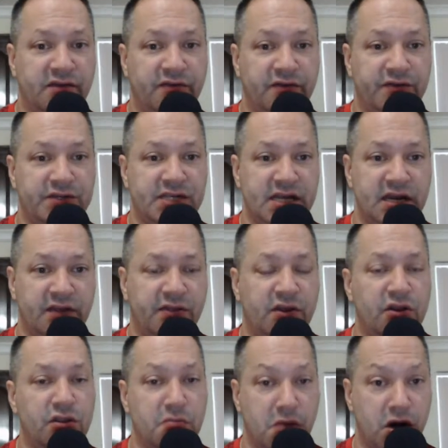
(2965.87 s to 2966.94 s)
Have you ever seen it
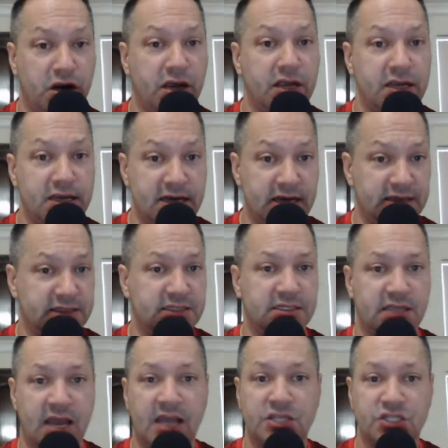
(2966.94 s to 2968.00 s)
there in the market?
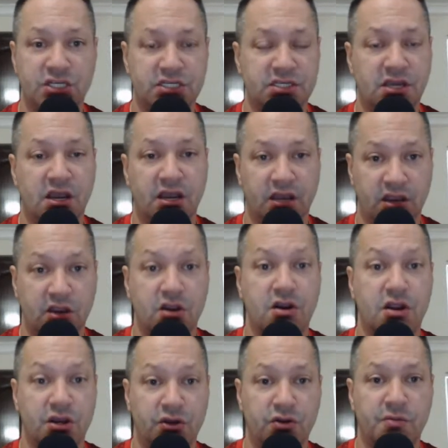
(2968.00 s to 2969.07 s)
Yes. I actually saw it
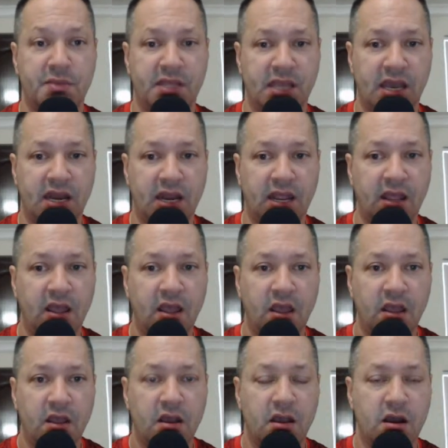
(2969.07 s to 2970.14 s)
here in Dumaguete.
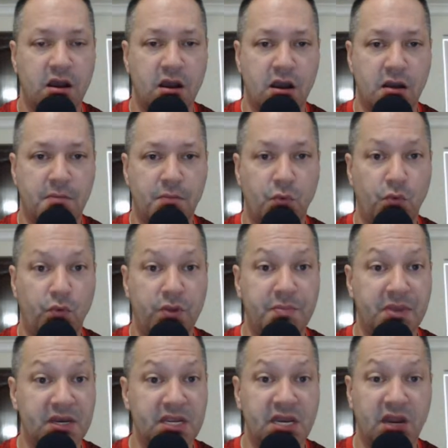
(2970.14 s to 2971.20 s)

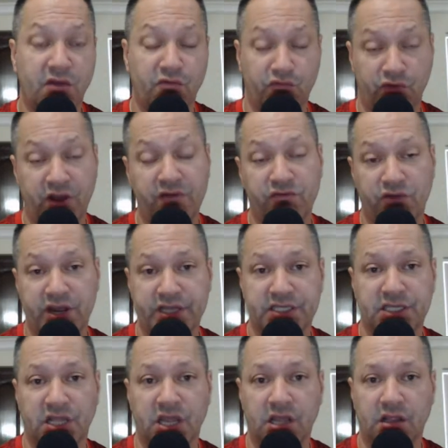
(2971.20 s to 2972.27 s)
We've been eating red
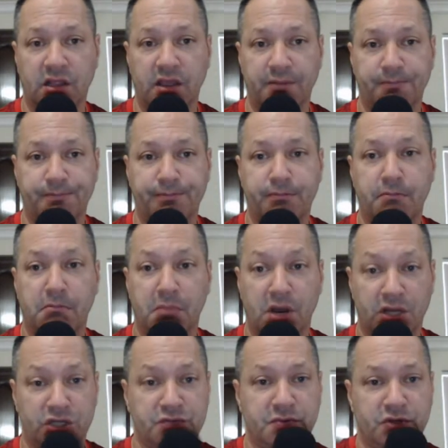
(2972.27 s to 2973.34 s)
rice lately.
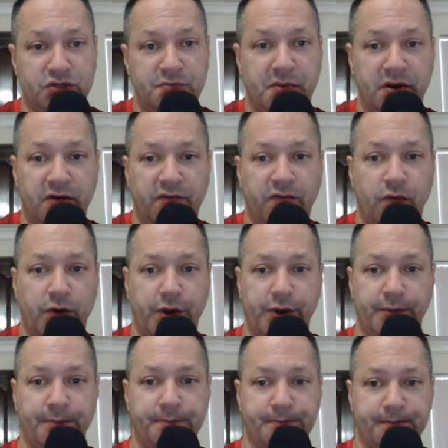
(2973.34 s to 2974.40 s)
Much, much better for
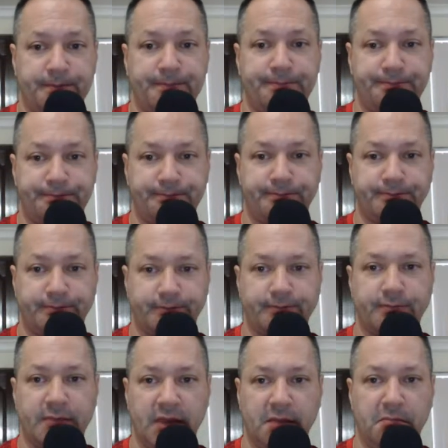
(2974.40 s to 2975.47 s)
you.
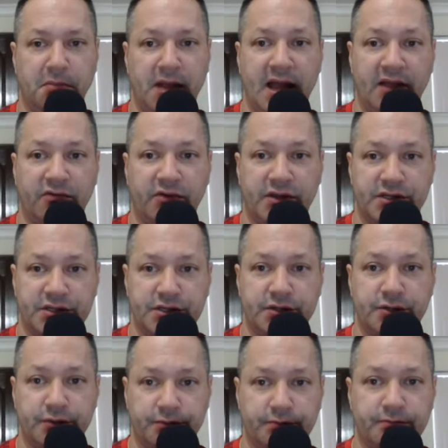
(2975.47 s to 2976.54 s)
Black rice,
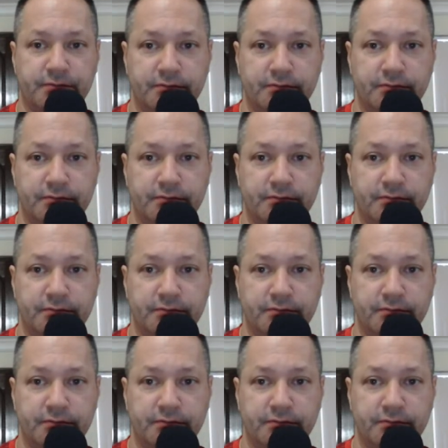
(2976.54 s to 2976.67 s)
too.